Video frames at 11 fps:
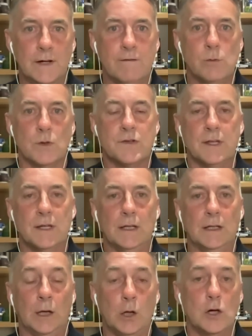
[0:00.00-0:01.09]
And everyone's
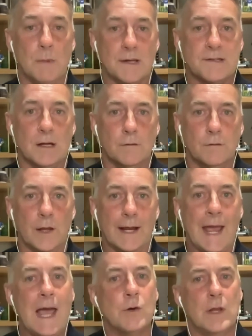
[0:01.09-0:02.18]
thinking, including myself, like,
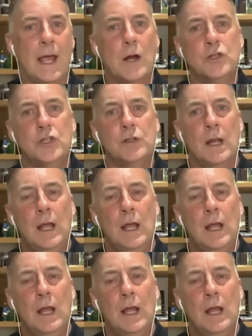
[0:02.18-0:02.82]
how do